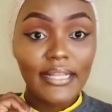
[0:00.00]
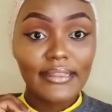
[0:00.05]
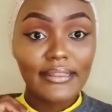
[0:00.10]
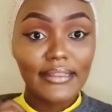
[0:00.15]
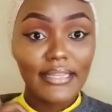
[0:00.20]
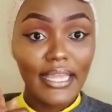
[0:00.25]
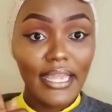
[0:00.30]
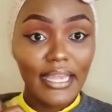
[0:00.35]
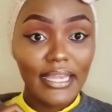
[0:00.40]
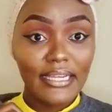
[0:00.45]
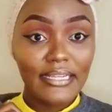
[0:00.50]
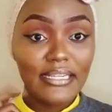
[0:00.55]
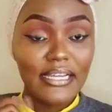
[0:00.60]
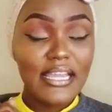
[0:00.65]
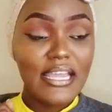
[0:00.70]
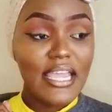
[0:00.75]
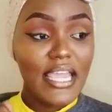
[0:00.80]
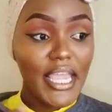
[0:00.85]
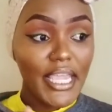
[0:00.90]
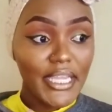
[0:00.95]
thing
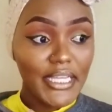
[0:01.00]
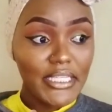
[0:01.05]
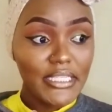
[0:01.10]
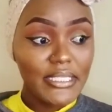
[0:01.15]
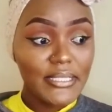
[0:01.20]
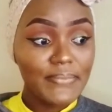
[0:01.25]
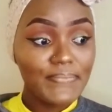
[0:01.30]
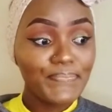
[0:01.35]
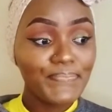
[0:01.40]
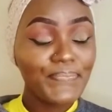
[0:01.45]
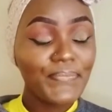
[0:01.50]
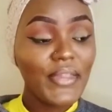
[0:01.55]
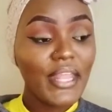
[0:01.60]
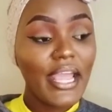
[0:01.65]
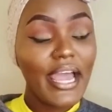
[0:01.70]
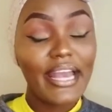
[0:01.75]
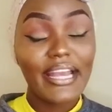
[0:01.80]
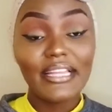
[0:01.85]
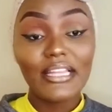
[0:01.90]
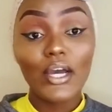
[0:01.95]
is
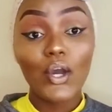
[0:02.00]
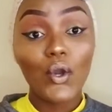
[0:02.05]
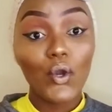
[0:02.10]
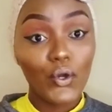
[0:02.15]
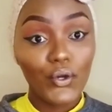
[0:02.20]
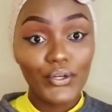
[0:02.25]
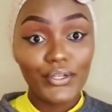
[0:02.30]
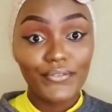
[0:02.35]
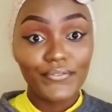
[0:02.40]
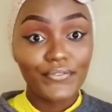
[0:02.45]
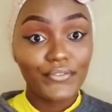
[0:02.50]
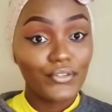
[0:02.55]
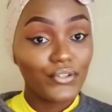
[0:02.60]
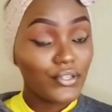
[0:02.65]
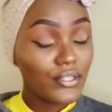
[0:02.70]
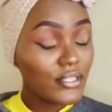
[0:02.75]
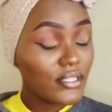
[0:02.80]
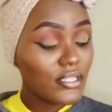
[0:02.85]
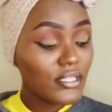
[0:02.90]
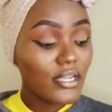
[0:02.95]
another con, for
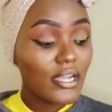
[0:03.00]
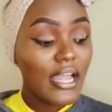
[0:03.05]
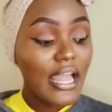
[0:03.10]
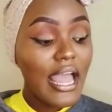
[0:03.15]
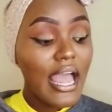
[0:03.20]
God's sake.